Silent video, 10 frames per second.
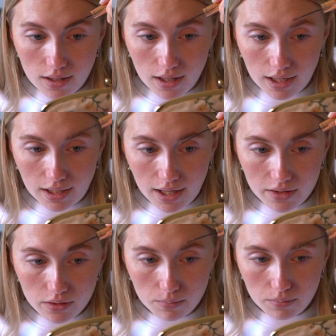and
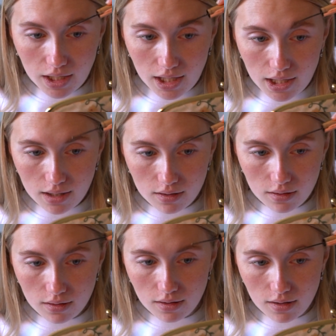let them be
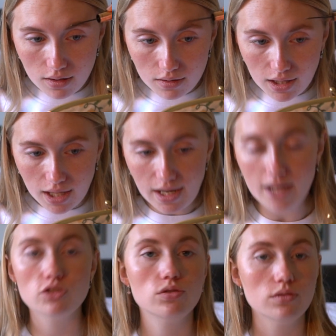their
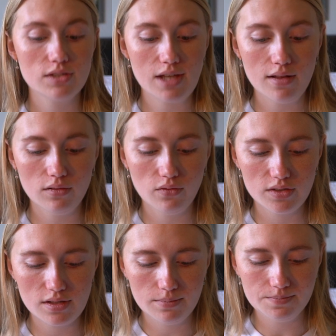natural
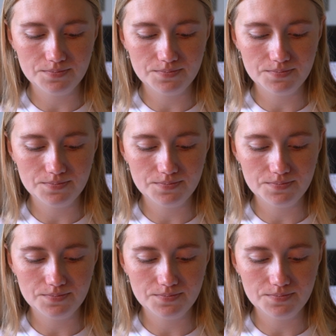selves.